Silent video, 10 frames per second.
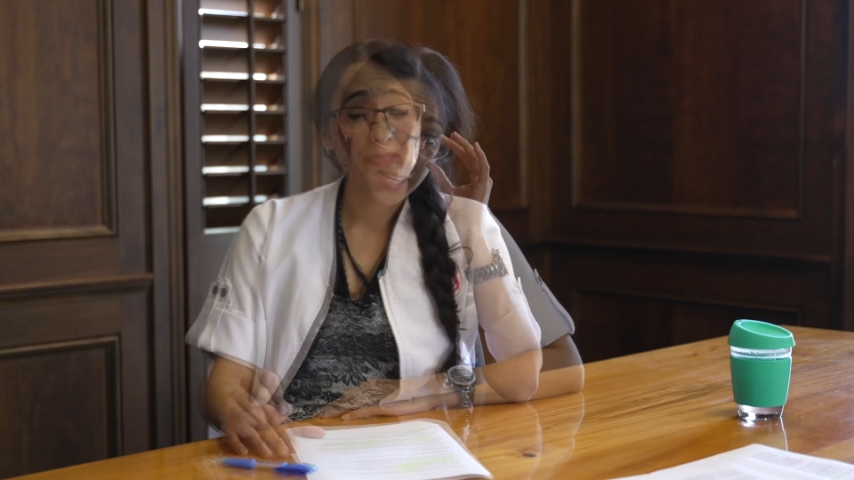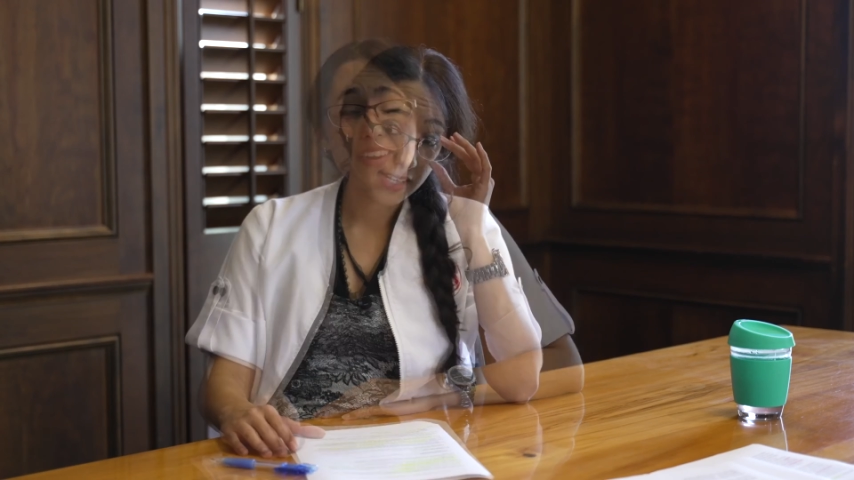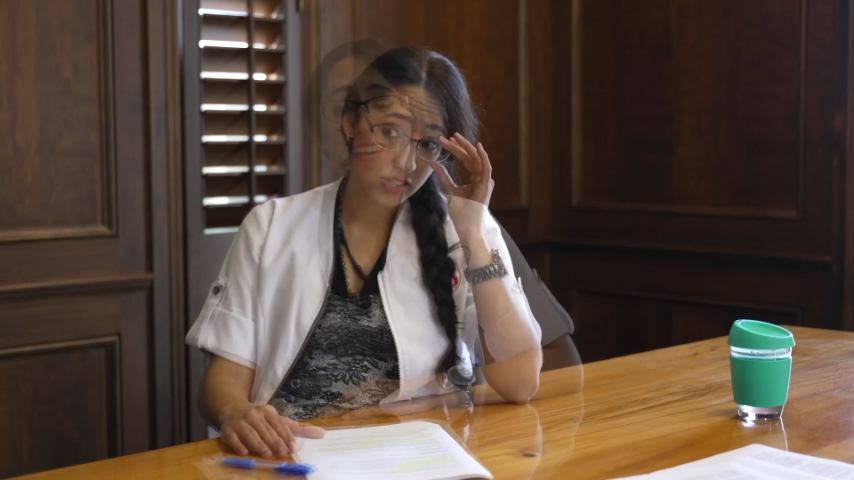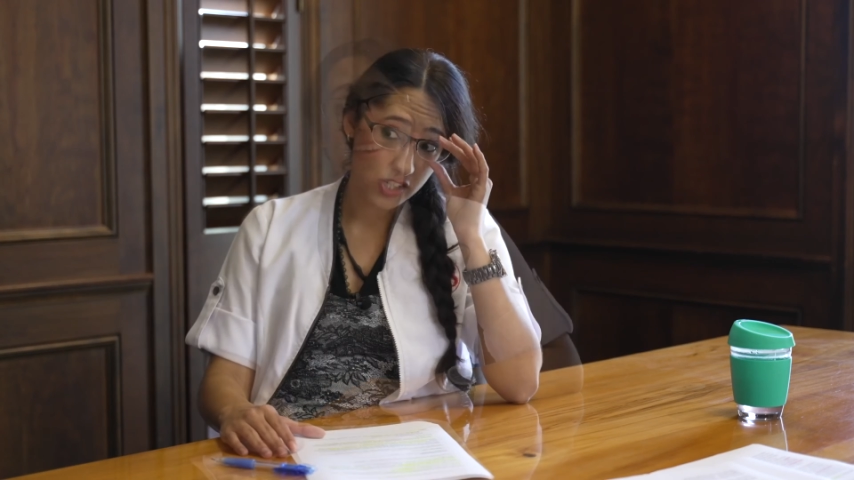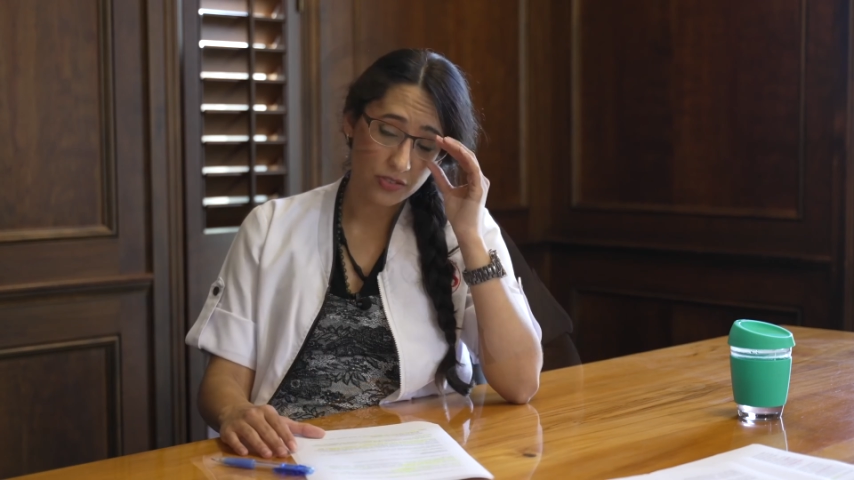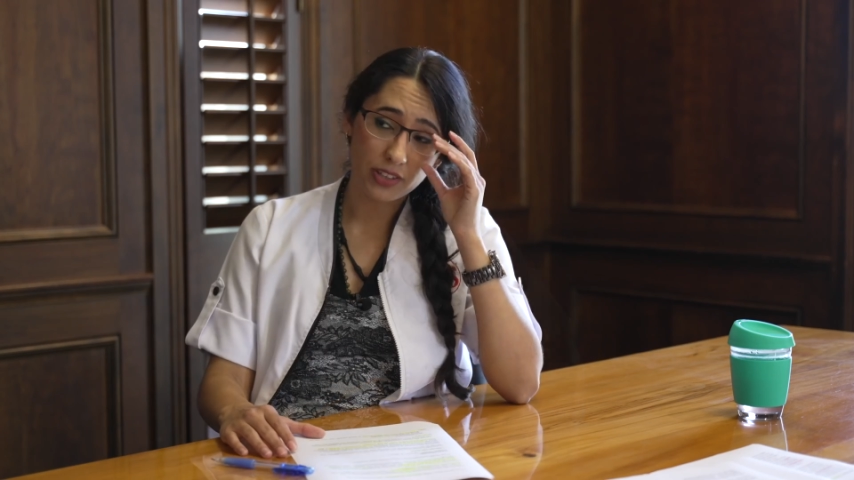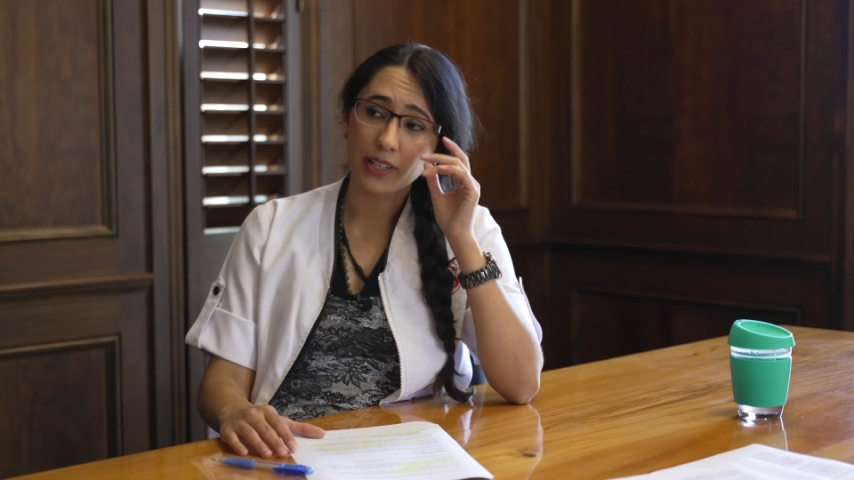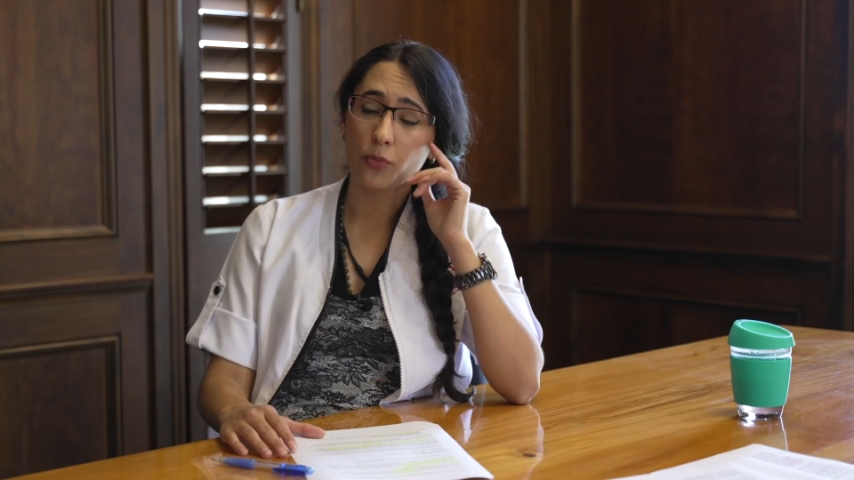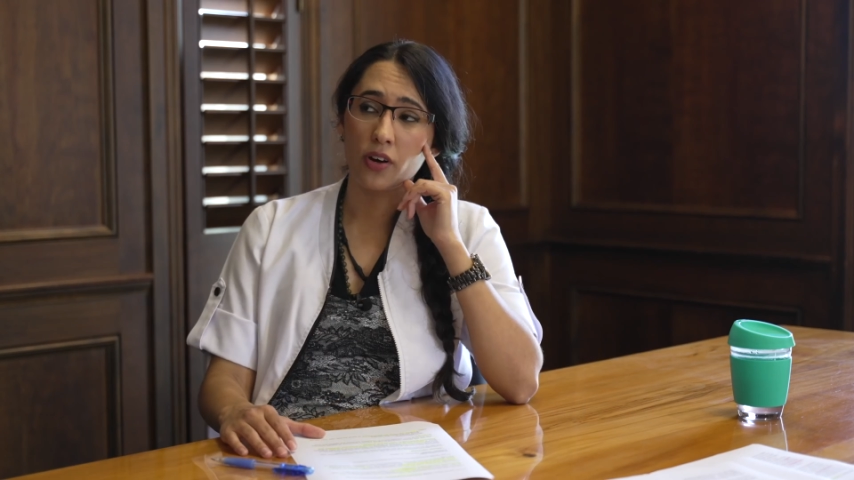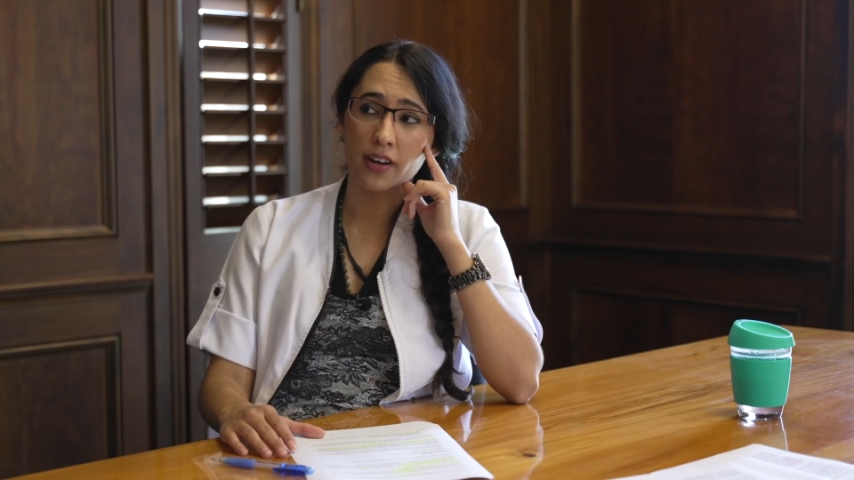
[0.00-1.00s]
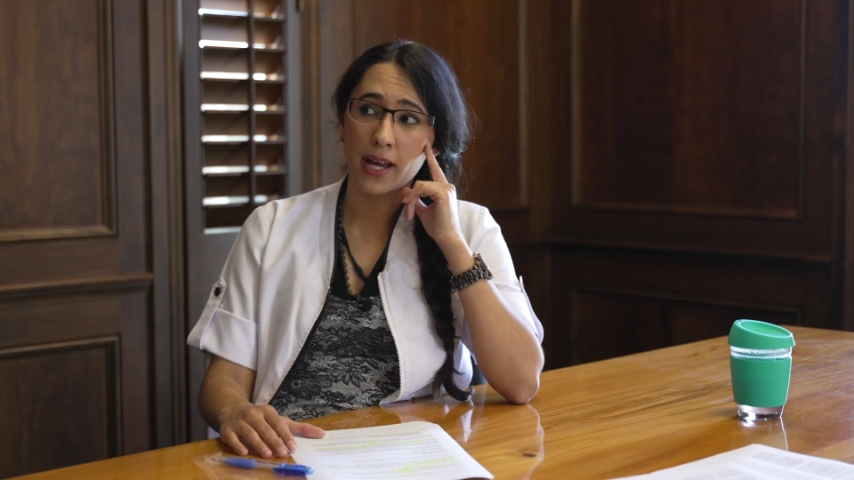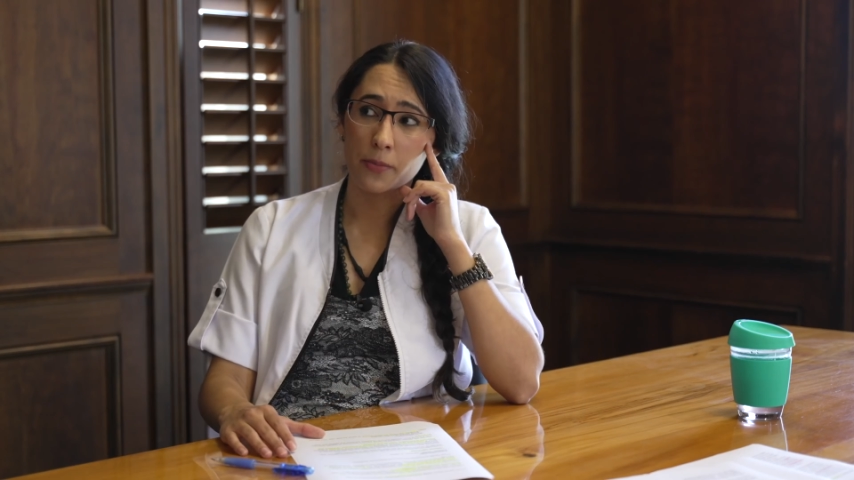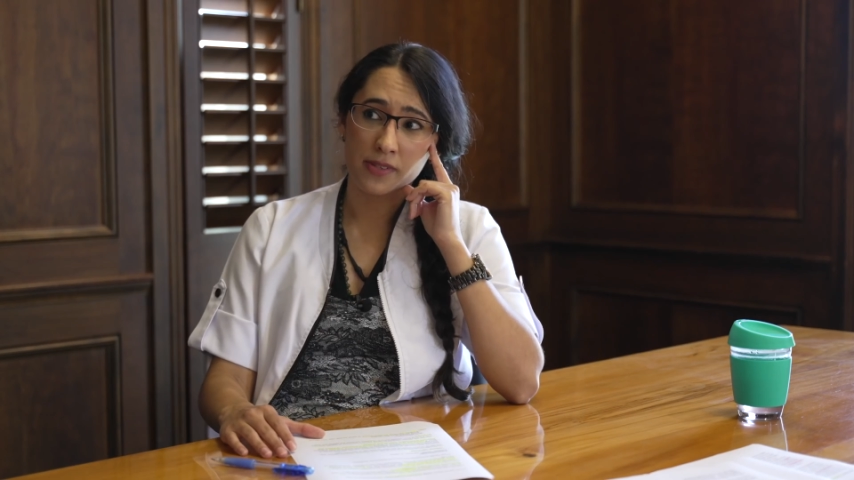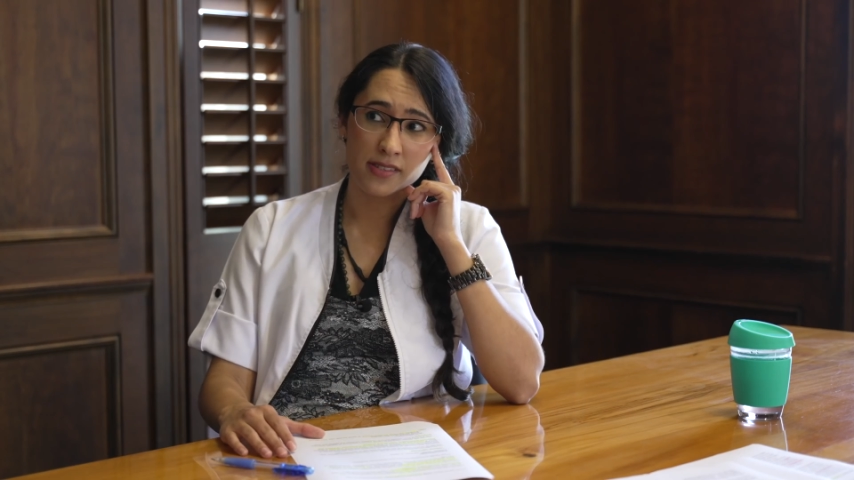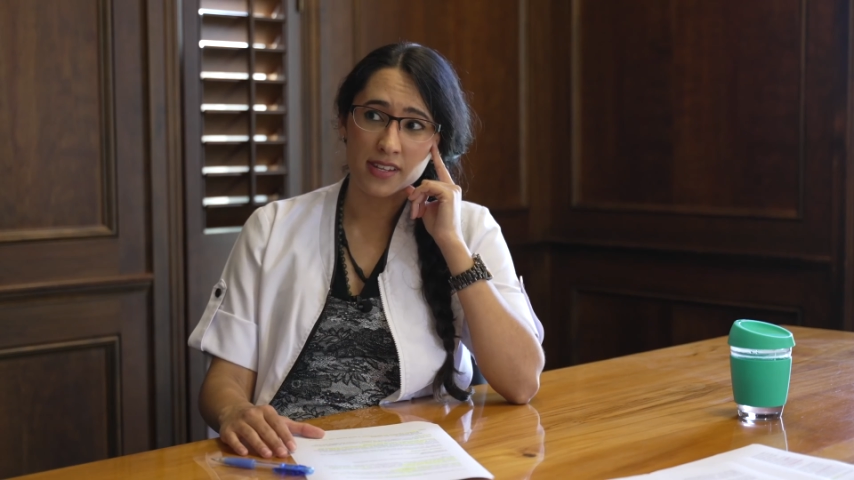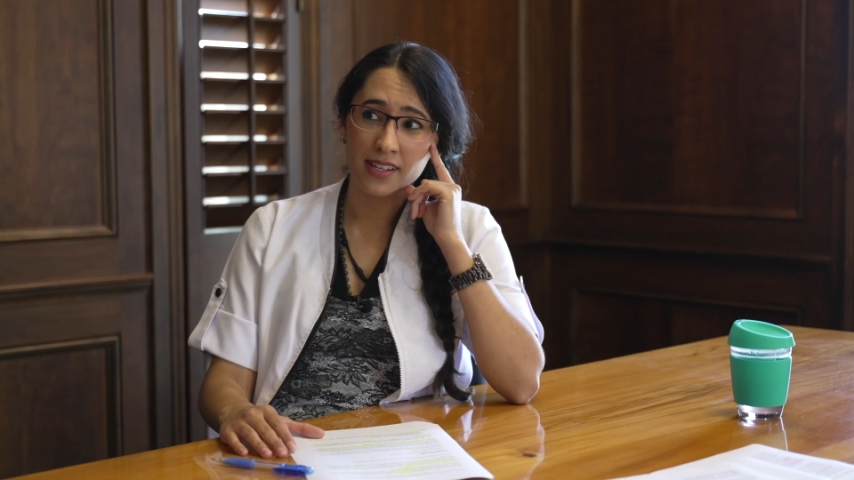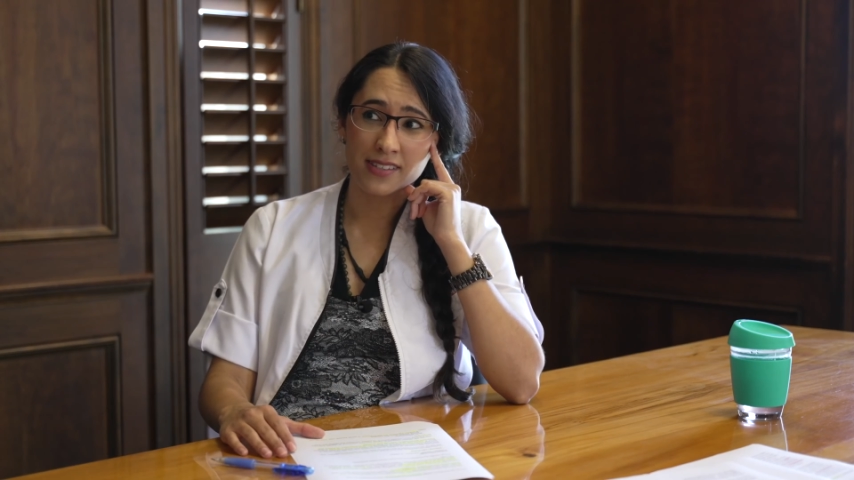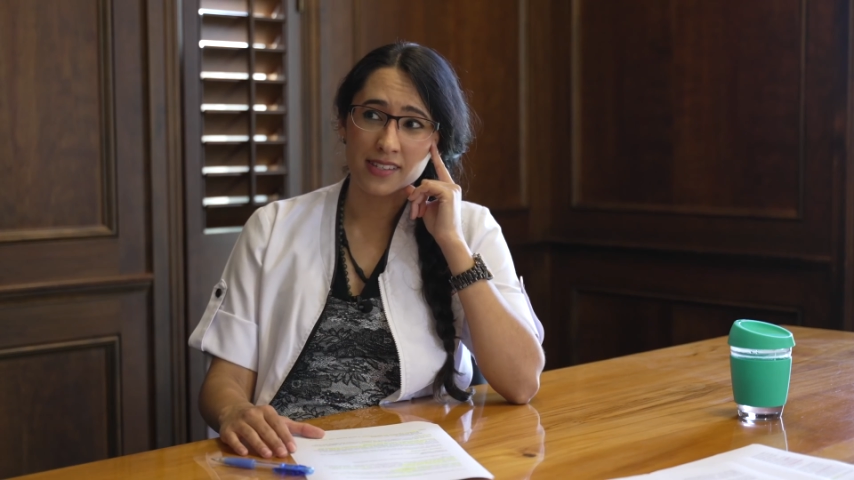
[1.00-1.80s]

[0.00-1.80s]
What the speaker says: And generally what happens there is